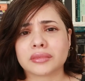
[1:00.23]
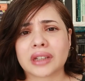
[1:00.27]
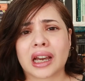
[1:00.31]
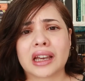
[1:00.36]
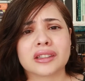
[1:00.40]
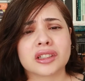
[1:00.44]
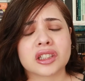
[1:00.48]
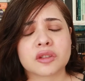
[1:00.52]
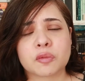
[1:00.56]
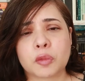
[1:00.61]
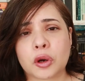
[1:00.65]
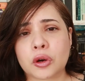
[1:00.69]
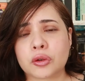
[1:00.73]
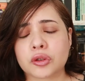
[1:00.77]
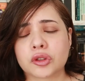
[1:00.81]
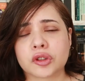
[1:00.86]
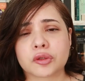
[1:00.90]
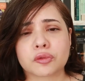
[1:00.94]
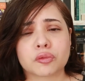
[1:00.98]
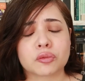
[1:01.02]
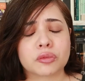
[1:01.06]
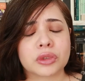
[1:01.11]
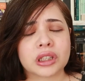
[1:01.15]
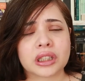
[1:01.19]
I just
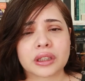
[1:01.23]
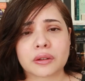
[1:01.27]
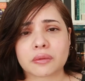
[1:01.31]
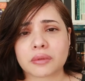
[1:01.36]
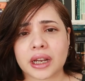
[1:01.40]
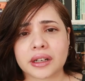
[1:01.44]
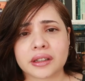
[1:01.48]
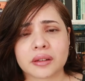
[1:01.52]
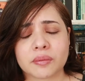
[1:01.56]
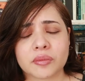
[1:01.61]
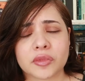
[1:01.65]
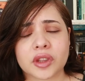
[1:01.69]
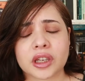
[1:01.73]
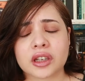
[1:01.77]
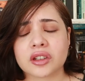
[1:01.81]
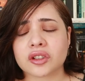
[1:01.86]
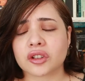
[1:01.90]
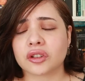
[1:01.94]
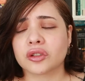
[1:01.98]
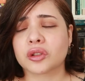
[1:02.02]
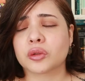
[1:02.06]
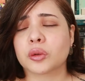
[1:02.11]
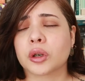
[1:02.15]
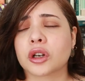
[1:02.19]
post really random
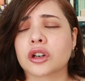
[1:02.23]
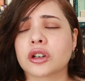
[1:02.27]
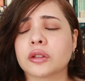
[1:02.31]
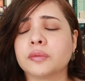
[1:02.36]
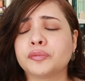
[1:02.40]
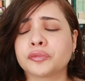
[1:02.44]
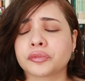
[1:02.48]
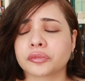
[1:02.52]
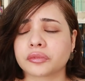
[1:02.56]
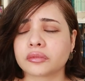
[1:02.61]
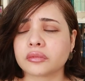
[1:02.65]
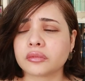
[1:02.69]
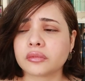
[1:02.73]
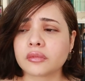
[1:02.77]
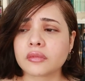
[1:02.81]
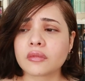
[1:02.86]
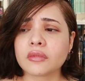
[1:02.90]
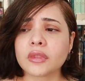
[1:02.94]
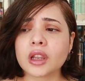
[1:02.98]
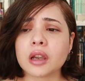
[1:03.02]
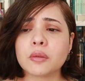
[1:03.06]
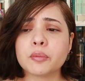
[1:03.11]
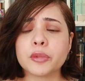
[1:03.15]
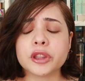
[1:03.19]
things on Twitter.
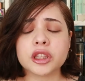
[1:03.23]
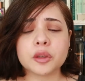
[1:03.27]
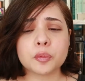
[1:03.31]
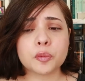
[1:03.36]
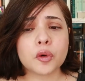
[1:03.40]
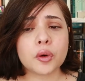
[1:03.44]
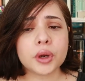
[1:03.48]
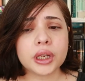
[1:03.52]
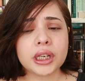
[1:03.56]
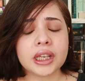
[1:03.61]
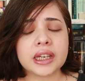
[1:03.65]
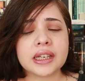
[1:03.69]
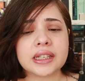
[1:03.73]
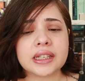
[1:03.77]
But the point